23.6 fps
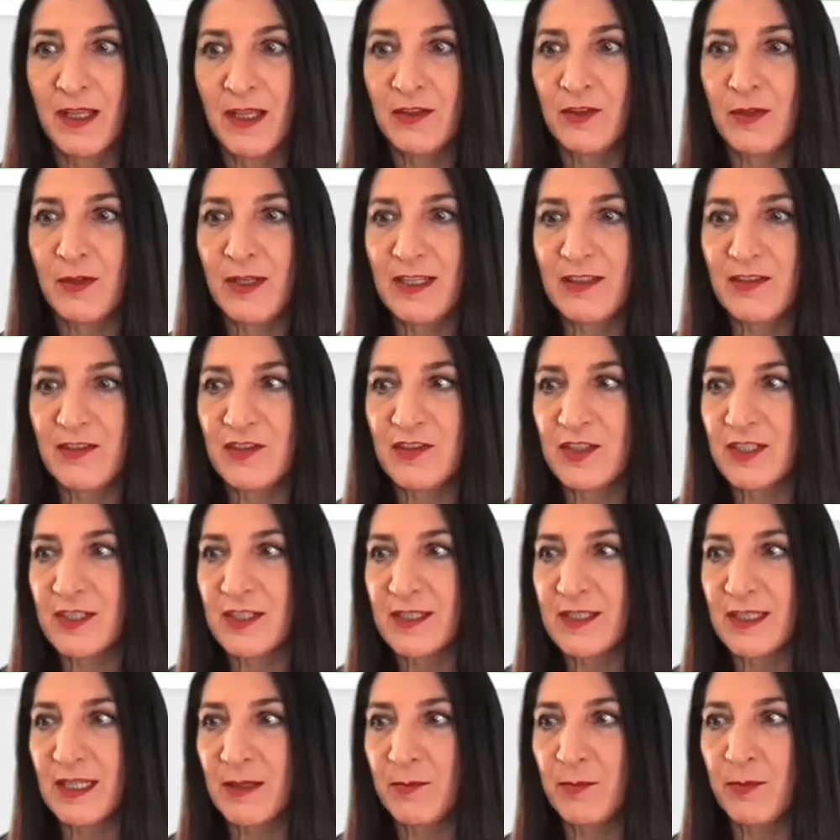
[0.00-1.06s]
So let's
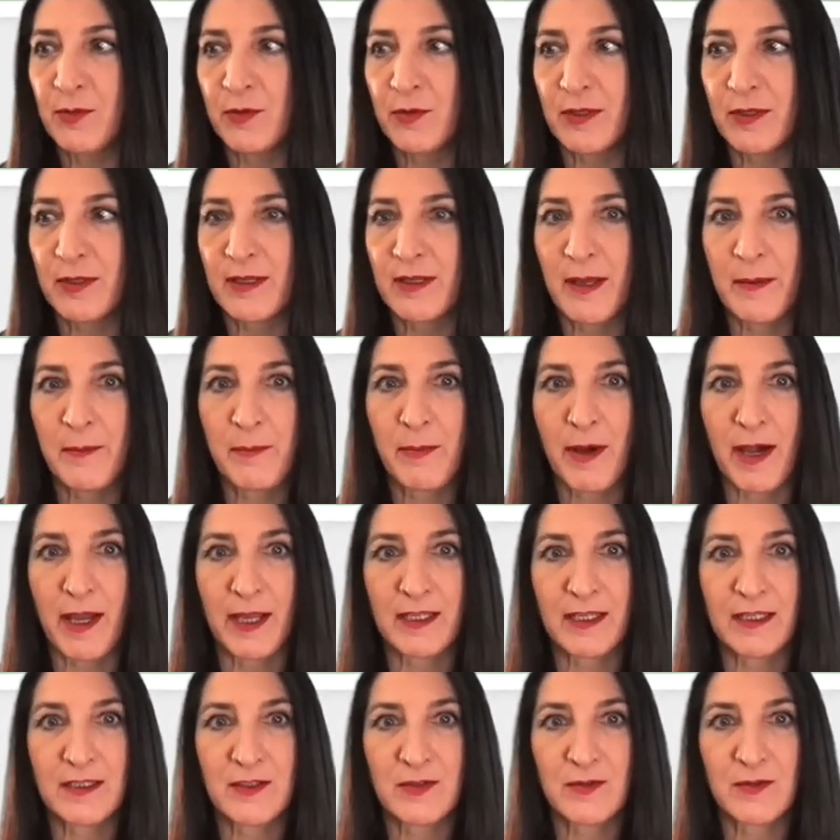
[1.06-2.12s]
just import
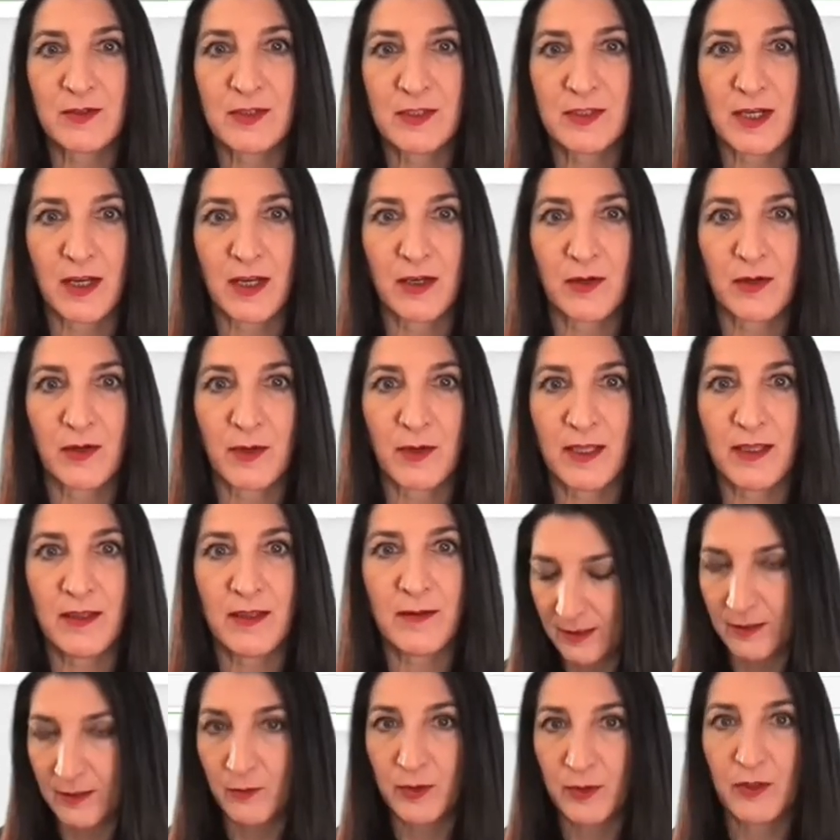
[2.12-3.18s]
NumPy to start
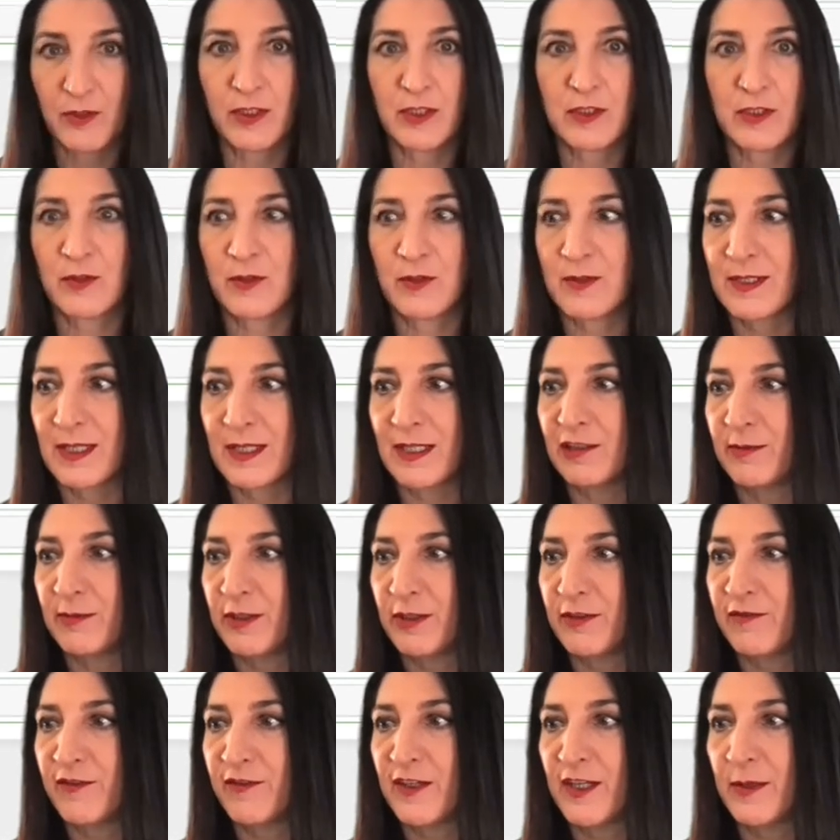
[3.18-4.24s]
with. We're going to use a little bit
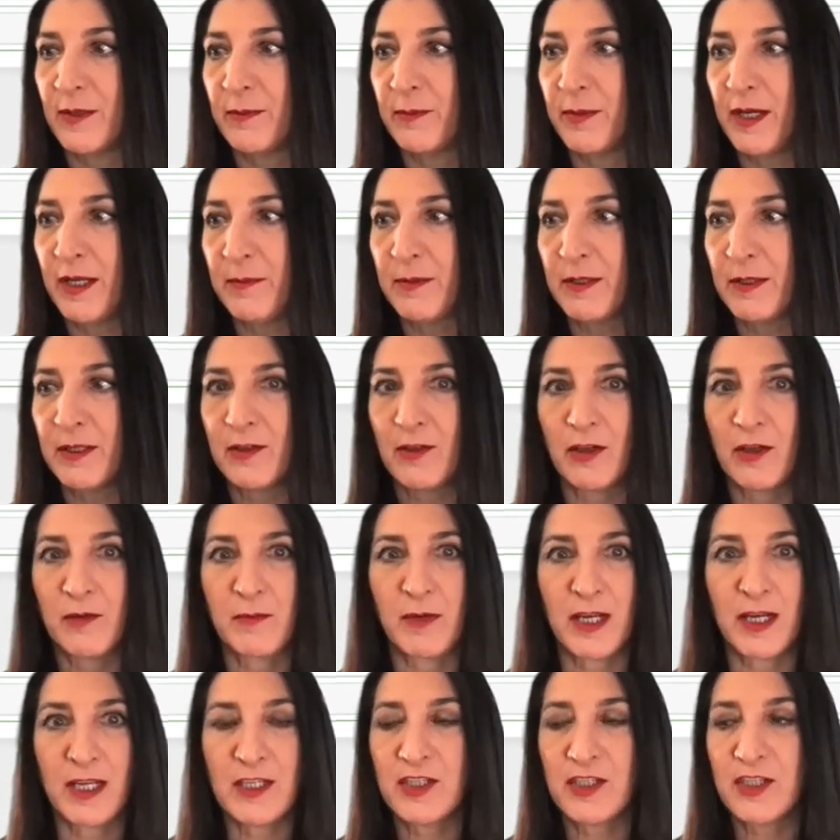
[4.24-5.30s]
of NumPy, but not
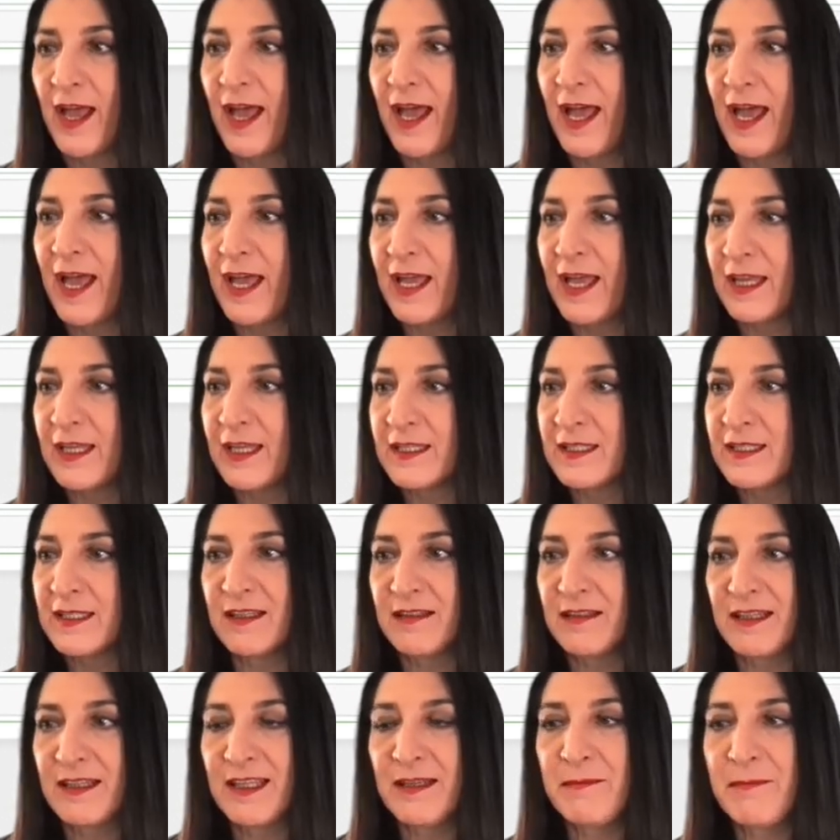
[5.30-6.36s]
much.
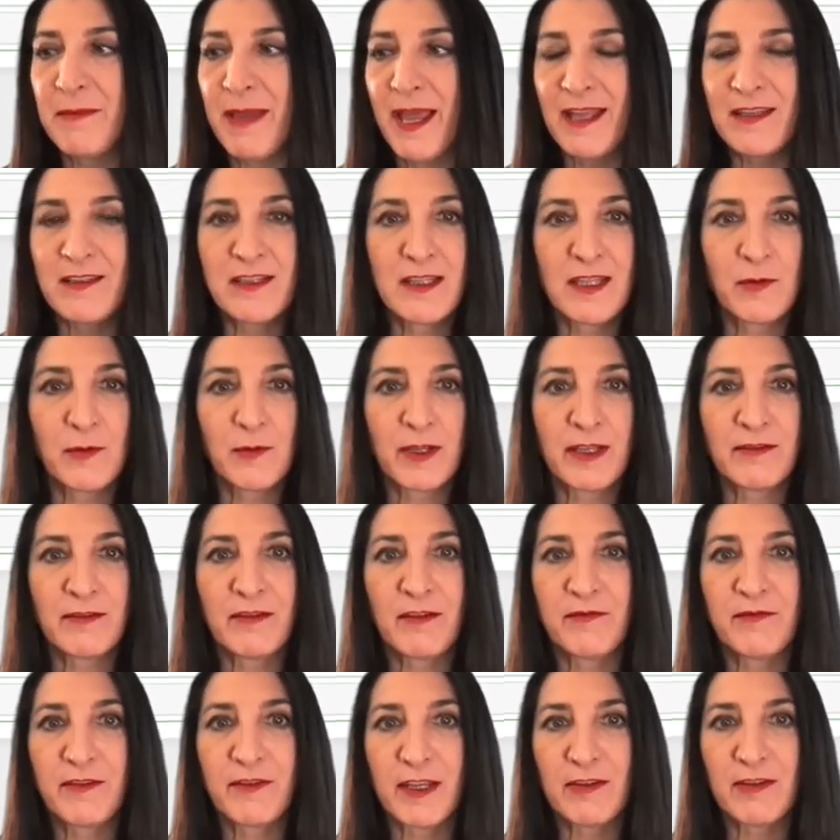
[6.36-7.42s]
And imagine that we have
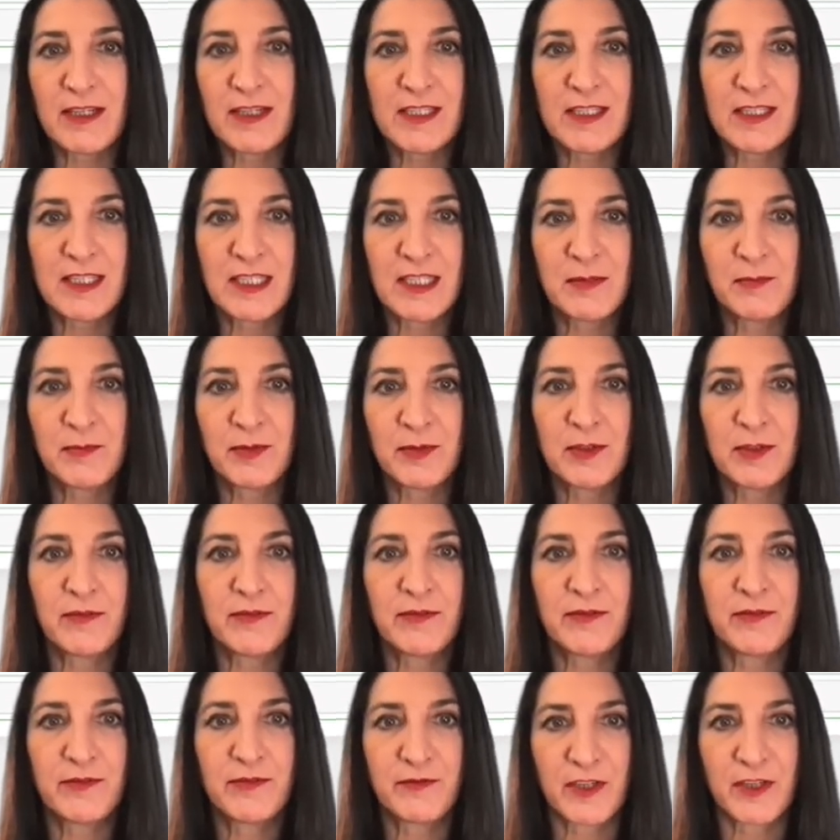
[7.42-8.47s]
a very simple
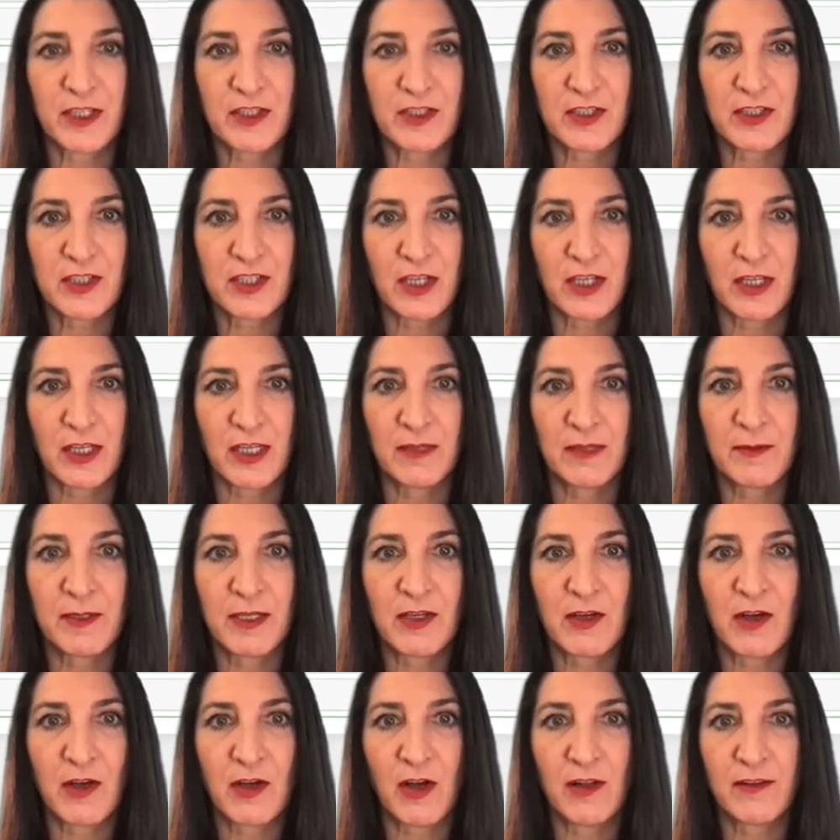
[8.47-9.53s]
function. Let me
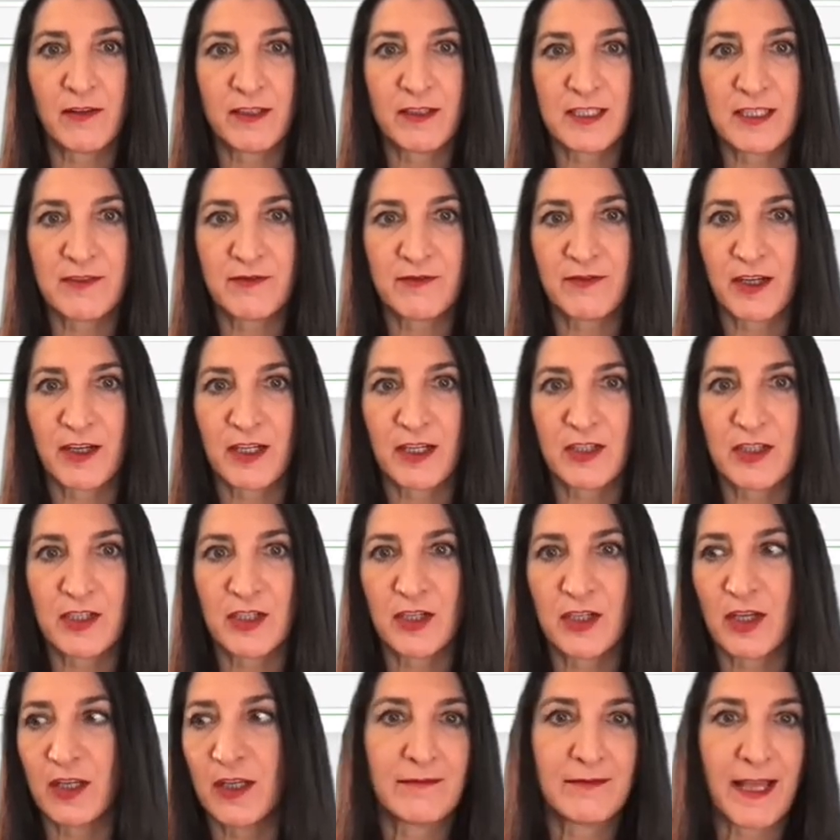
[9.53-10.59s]
call this
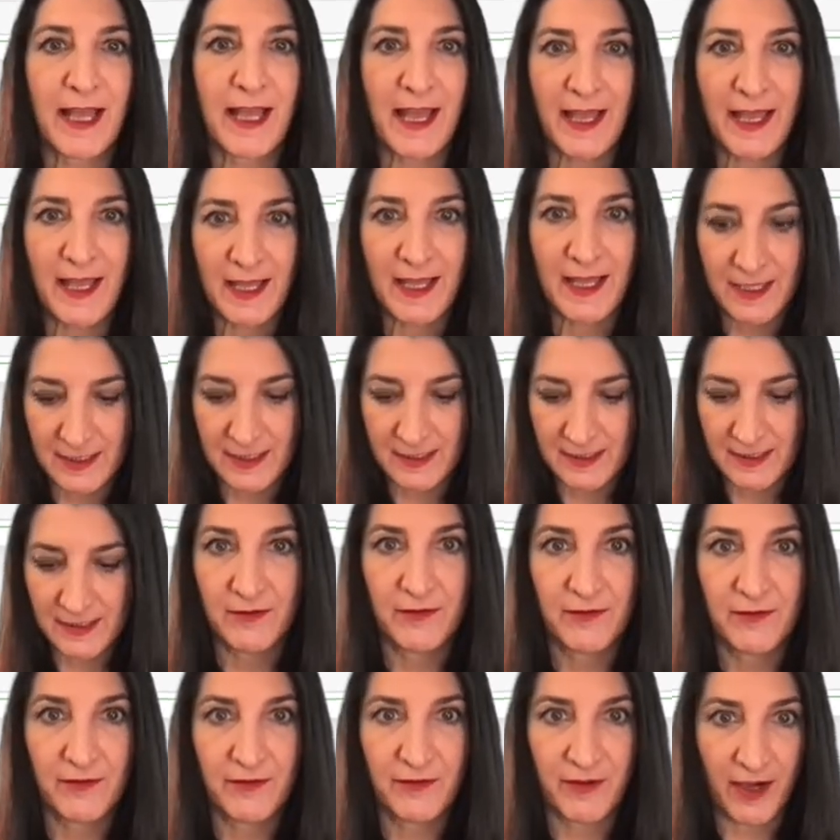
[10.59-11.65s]
function
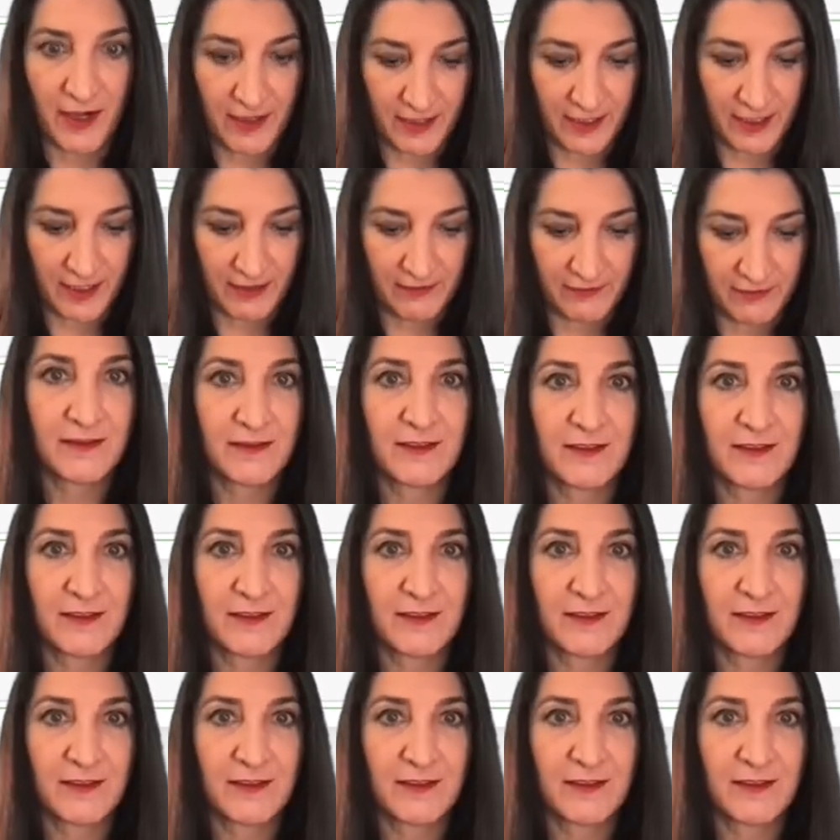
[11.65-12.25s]
add5.